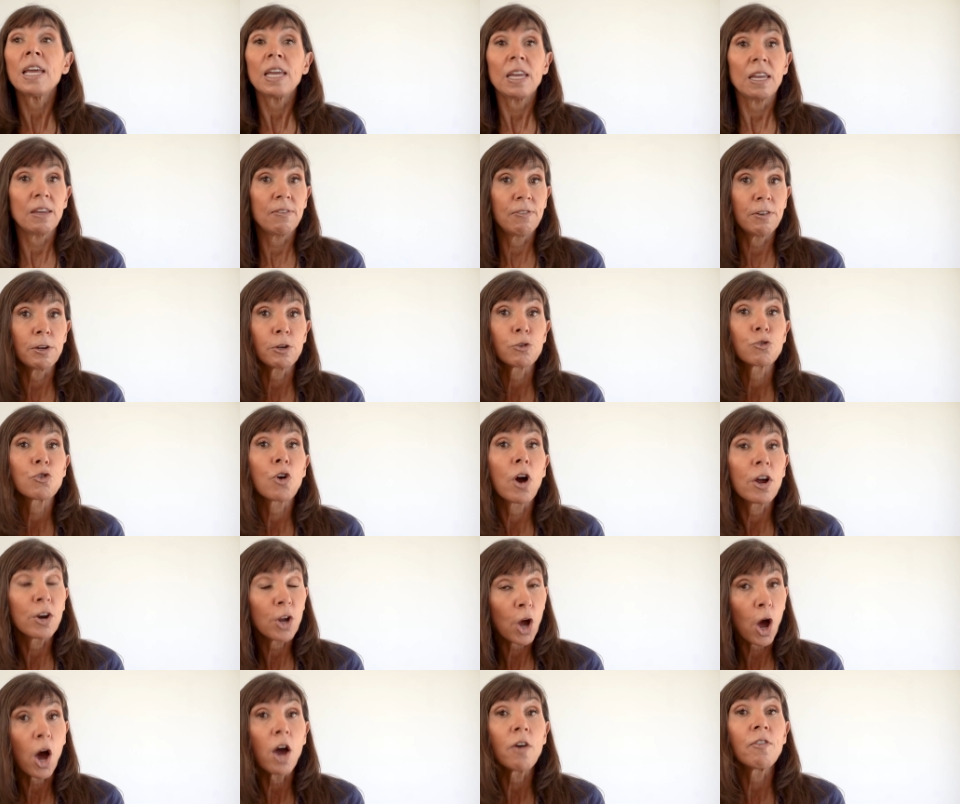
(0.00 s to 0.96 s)
if you're trying
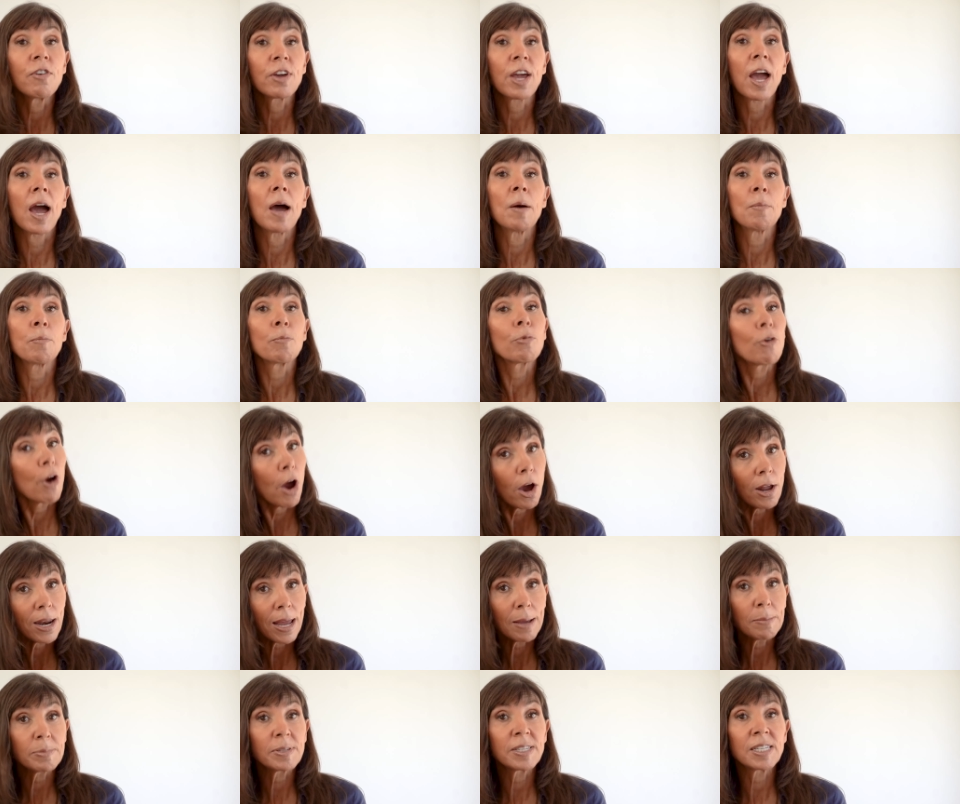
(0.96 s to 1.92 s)
to overcome
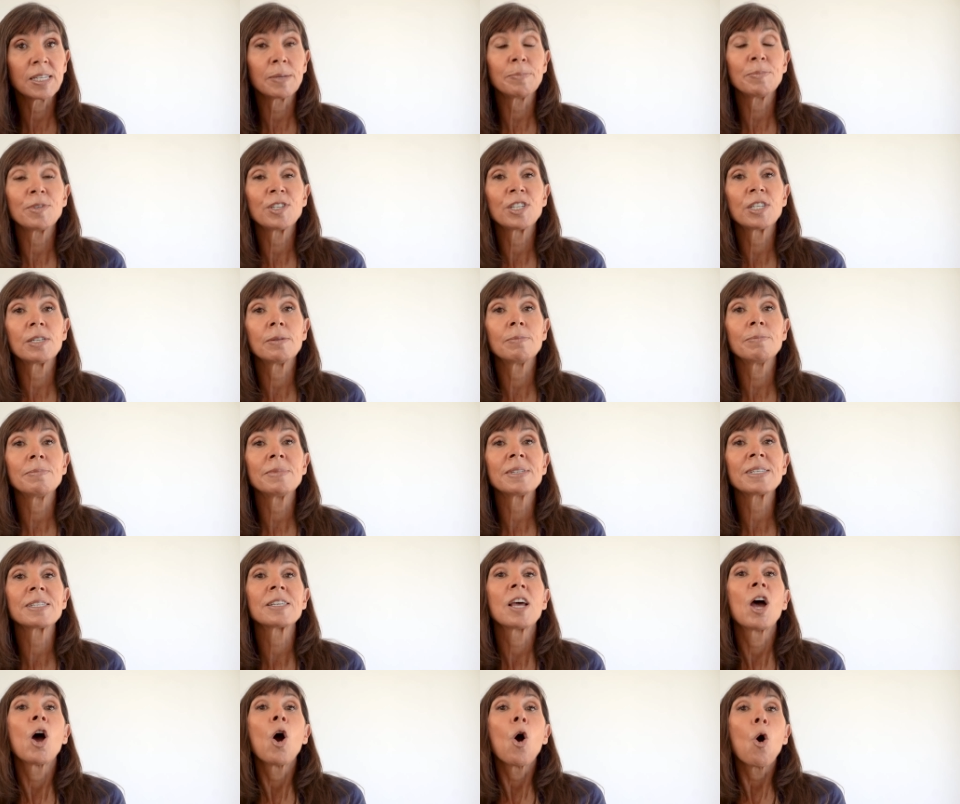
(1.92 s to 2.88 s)
prolapse
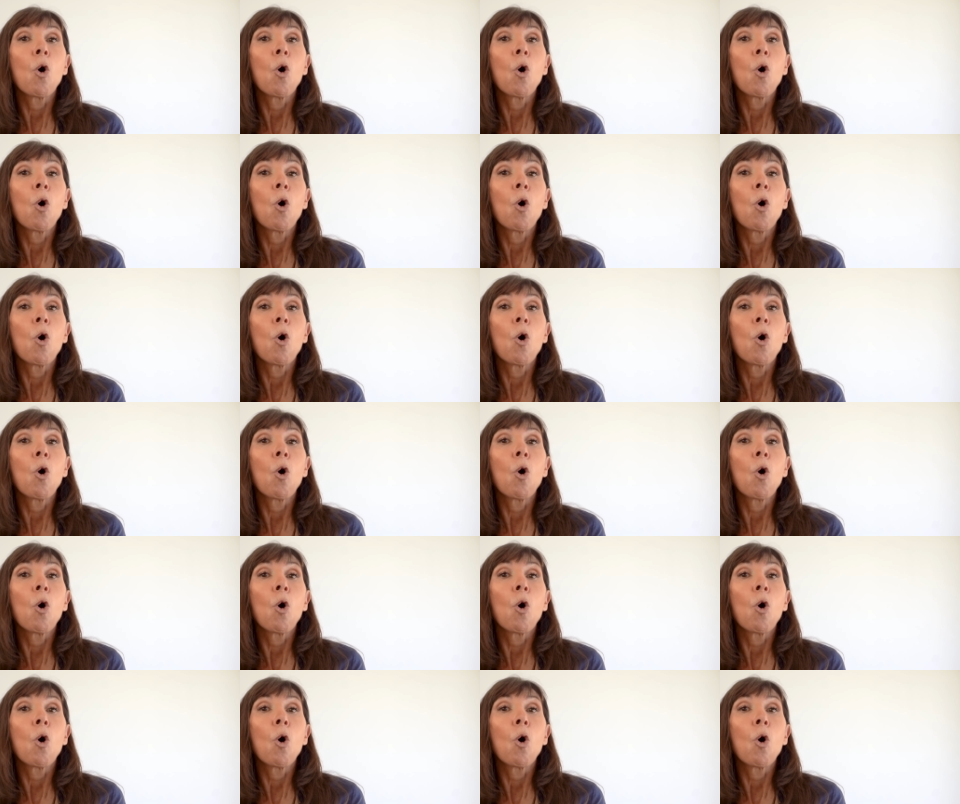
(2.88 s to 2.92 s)
symptoms,